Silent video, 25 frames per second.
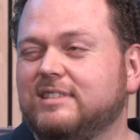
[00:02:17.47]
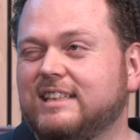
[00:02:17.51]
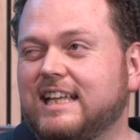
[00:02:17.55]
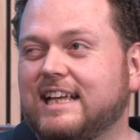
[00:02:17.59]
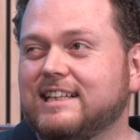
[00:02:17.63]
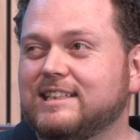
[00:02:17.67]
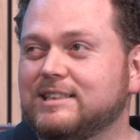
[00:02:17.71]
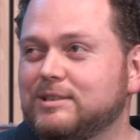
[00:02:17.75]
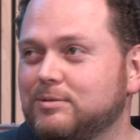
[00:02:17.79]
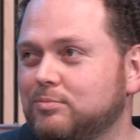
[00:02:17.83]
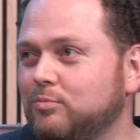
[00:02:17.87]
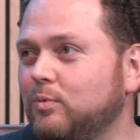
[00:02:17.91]

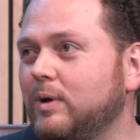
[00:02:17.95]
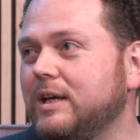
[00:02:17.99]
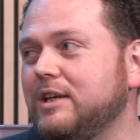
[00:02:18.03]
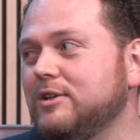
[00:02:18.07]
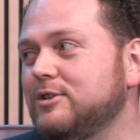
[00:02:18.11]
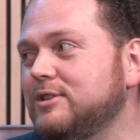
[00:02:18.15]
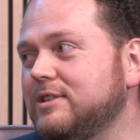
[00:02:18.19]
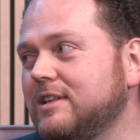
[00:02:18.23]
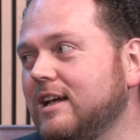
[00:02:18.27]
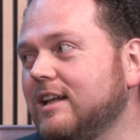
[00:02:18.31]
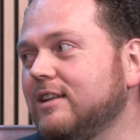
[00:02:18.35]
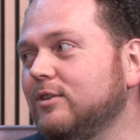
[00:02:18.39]
that's where
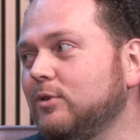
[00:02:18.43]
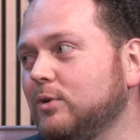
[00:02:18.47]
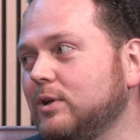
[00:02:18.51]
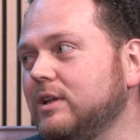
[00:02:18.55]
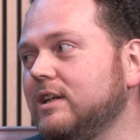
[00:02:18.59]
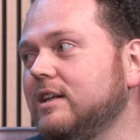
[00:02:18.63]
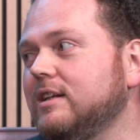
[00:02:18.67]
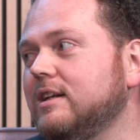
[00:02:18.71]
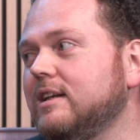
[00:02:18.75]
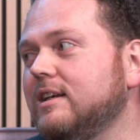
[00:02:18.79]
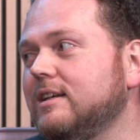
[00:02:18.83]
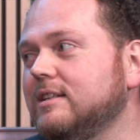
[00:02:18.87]
you start
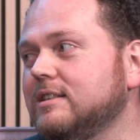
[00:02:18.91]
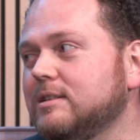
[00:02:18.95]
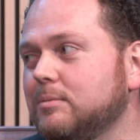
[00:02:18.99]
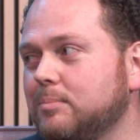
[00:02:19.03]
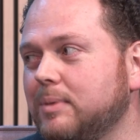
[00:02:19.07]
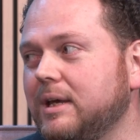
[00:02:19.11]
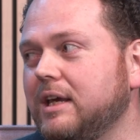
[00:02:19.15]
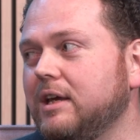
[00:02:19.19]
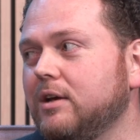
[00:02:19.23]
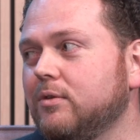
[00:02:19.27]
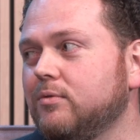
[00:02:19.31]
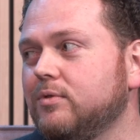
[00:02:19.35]
looking at it as
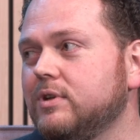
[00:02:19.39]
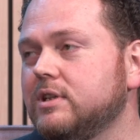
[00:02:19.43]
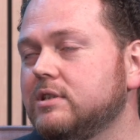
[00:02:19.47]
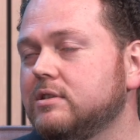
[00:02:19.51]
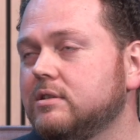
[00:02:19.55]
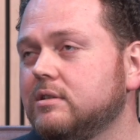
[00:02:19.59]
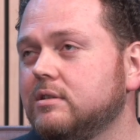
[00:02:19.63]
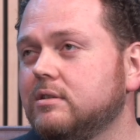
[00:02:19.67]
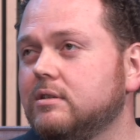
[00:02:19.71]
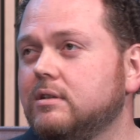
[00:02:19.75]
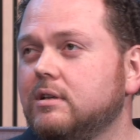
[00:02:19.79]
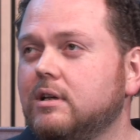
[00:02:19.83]
it being a
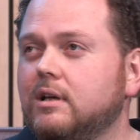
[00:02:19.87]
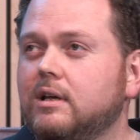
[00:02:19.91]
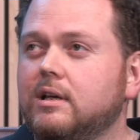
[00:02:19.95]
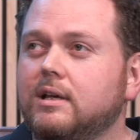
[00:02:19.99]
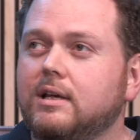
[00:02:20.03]
risk.